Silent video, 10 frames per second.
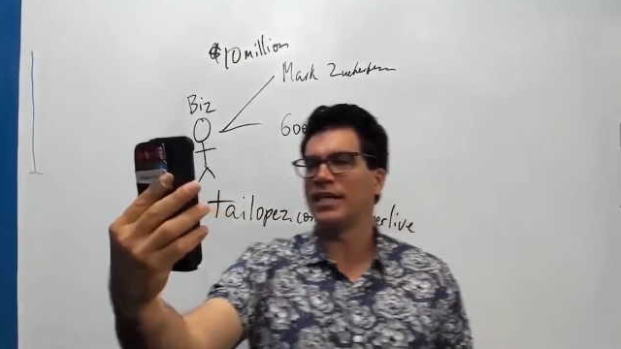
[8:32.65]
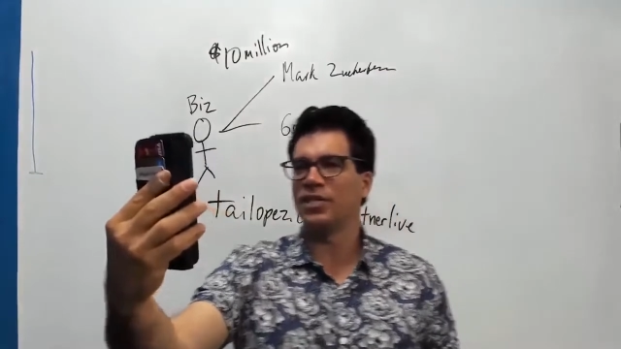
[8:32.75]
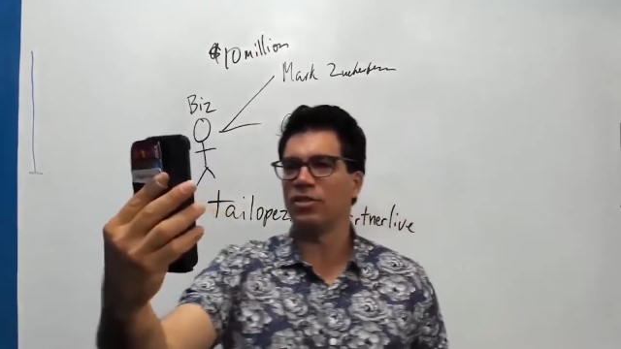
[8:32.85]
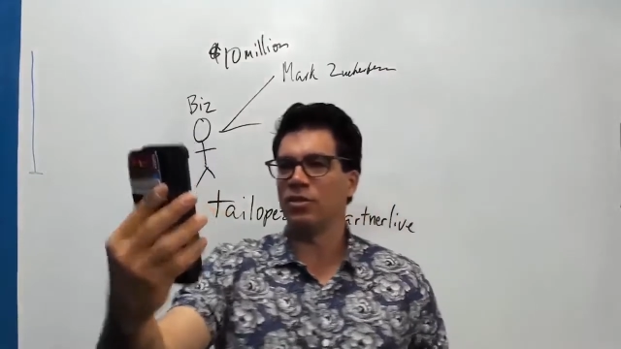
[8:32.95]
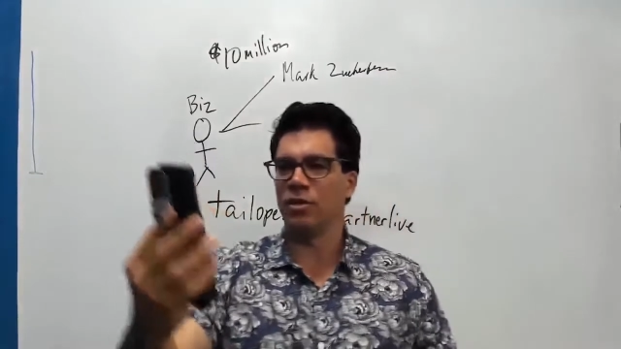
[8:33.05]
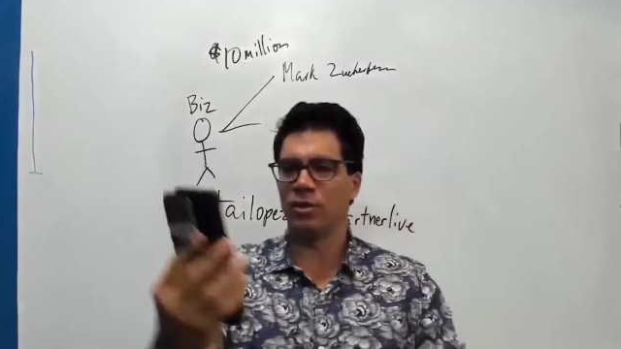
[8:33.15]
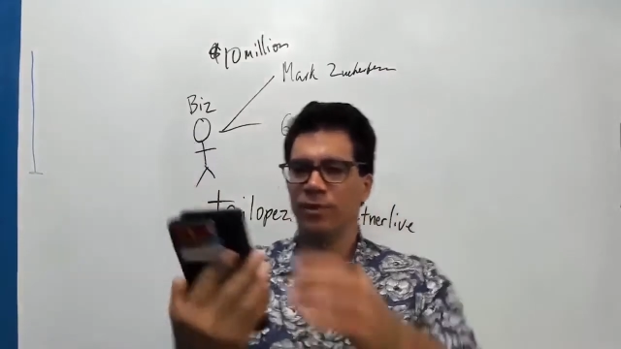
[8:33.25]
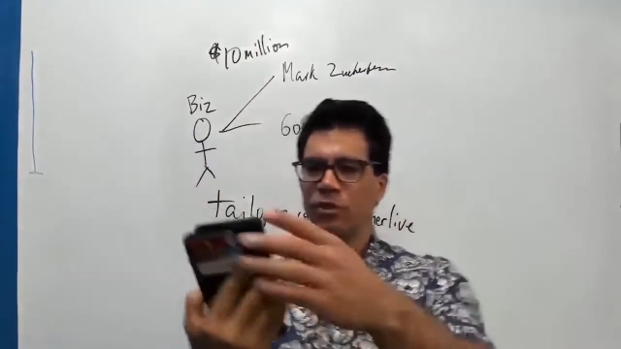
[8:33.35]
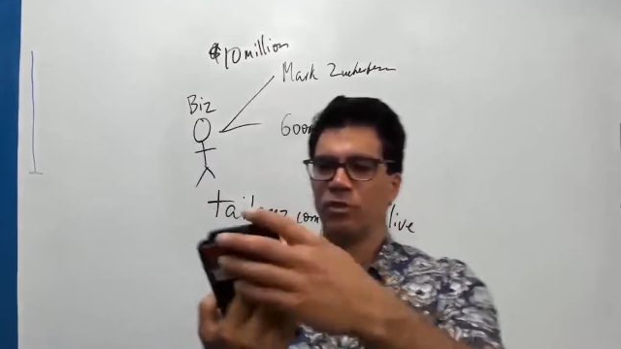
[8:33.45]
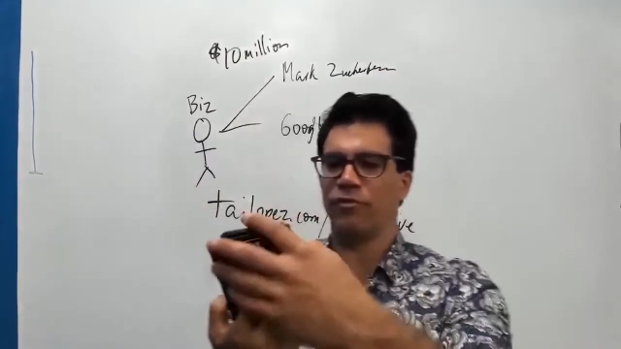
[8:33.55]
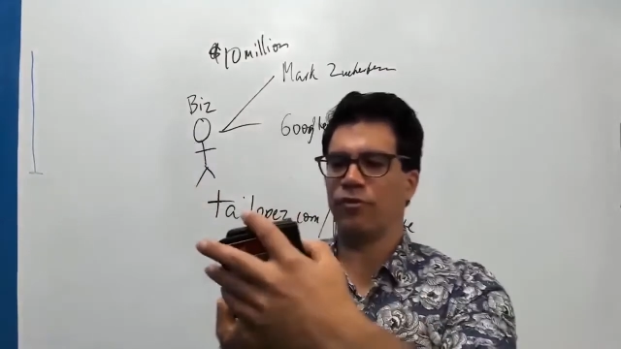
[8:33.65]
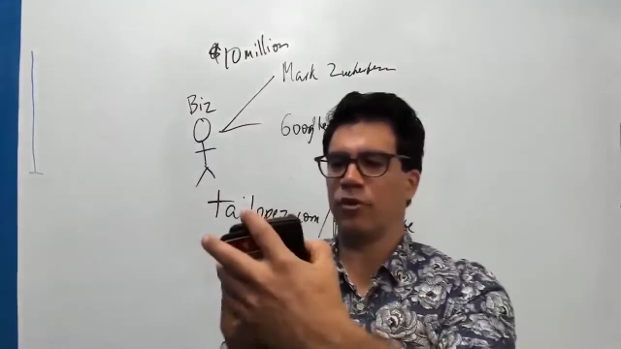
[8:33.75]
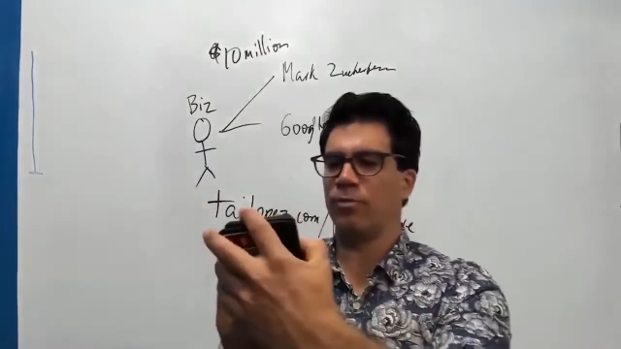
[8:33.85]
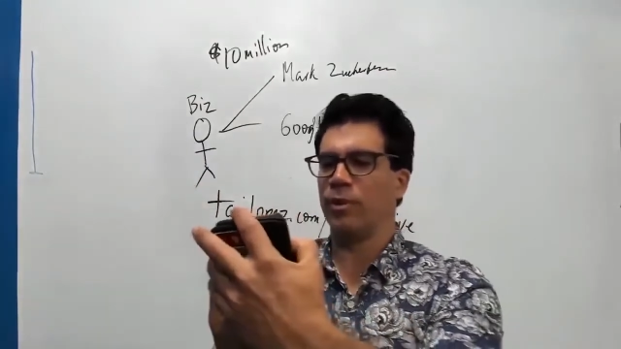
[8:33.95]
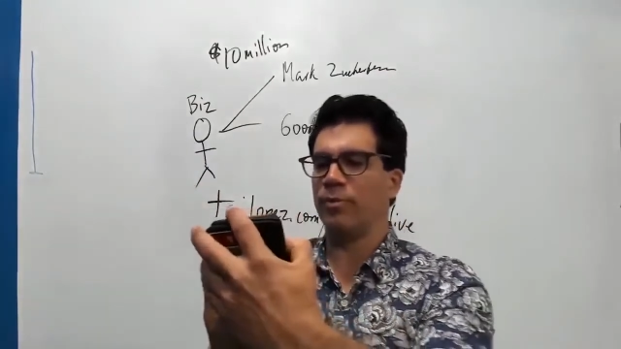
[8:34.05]
that oh let me turn the
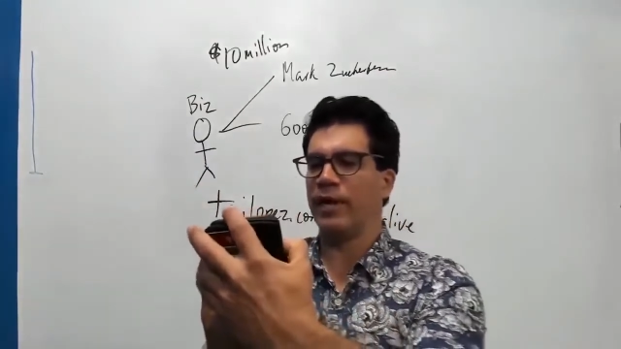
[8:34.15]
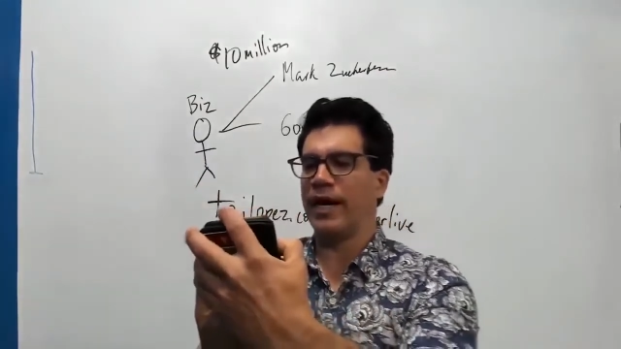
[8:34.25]
volume up.